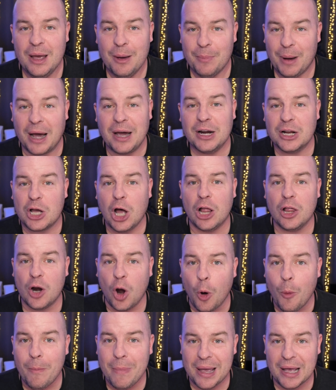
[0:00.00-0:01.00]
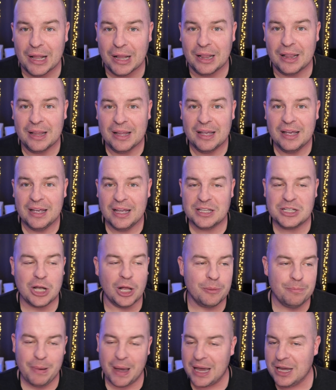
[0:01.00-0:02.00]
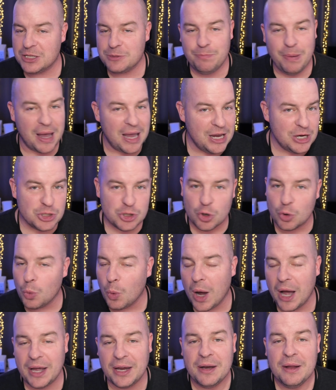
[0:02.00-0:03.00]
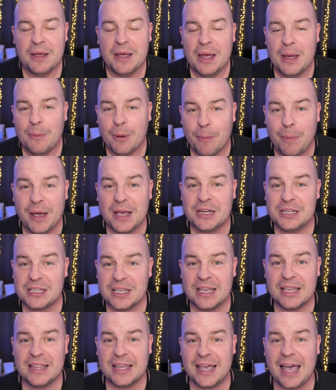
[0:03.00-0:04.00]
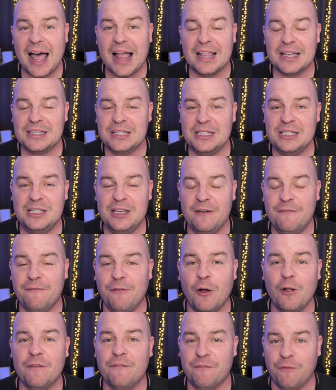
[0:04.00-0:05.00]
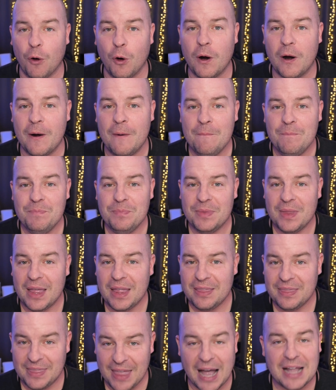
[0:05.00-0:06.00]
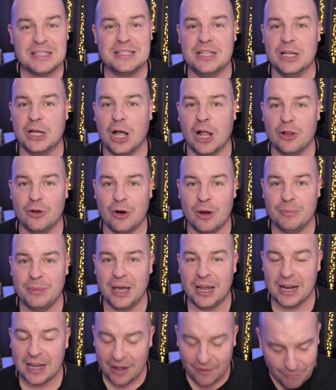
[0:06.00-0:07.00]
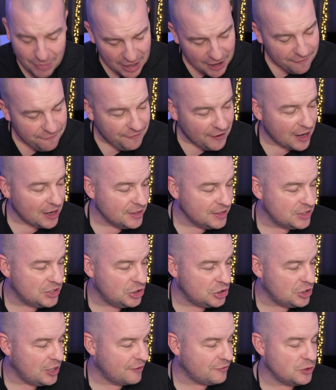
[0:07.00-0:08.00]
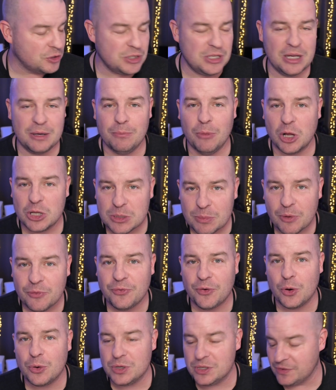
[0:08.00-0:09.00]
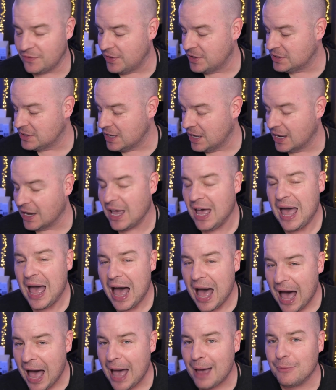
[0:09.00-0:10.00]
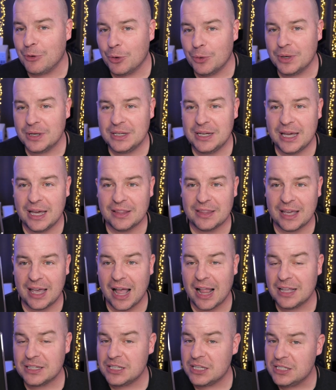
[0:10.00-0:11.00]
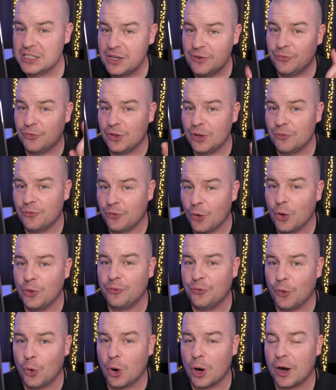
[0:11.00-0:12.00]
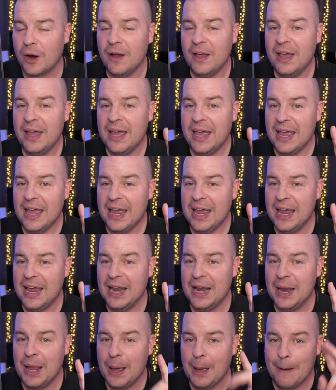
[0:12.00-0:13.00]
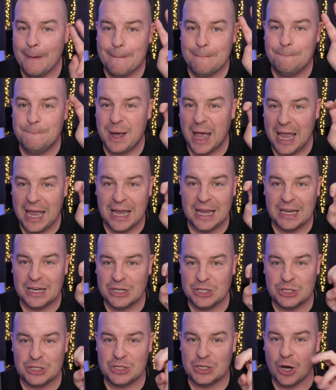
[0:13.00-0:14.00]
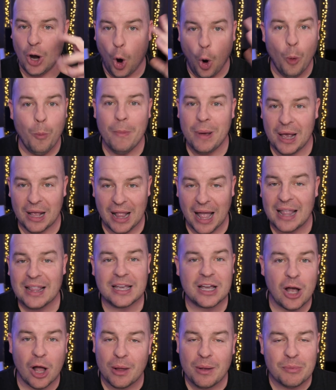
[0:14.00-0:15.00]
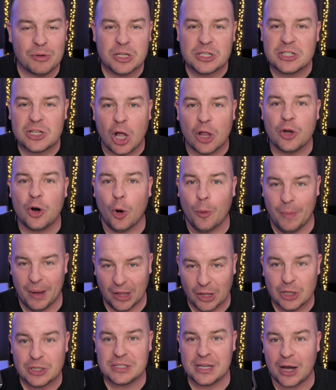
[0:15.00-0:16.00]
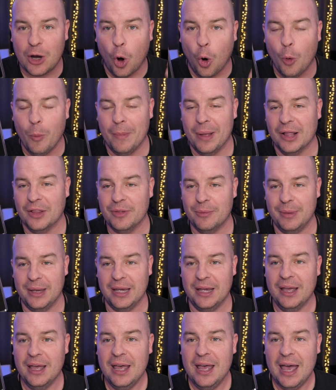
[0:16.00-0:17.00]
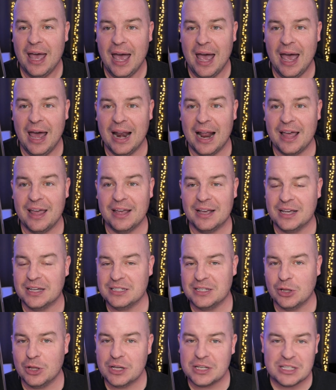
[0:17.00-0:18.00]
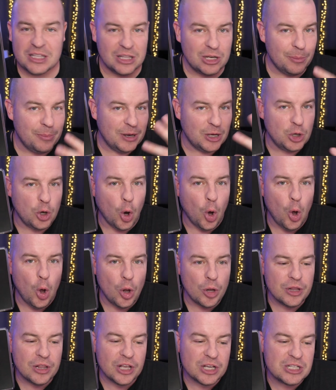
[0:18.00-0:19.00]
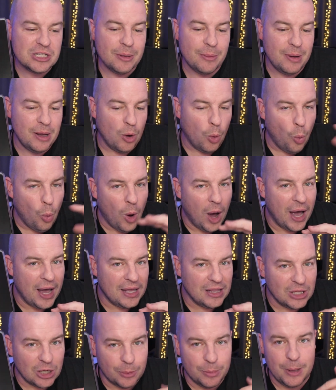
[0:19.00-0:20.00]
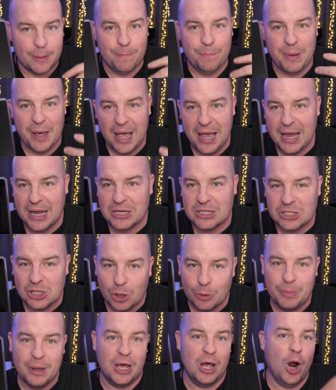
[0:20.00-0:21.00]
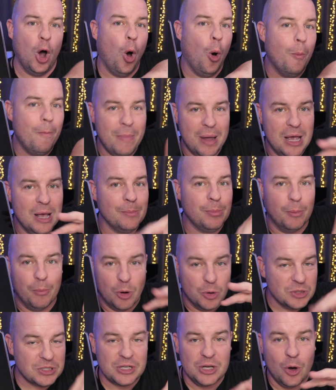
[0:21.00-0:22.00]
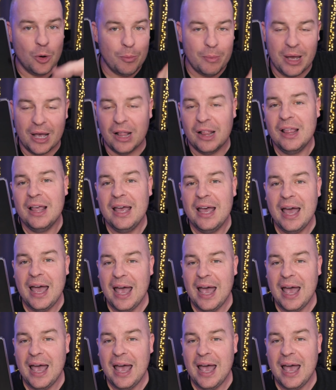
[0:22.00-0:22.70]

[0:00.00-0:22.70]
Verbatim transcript: But I'm gonna call it oatmeal. It's called beige, beige or white. But basically the Galaxy Z Fold 4, that's the color I'm getting. I've made a final decision after seeing multiple photos of this thing. I'm going to get the Galaxy Z Fold 4 in beige oatmeal. I like call, let's call it oatmeal. It looks like oatmeal to me, and because it, it, looks a little bit gold, looks a bit white, a little bit beige, a little bit oatmeal, but mostly oatmeal.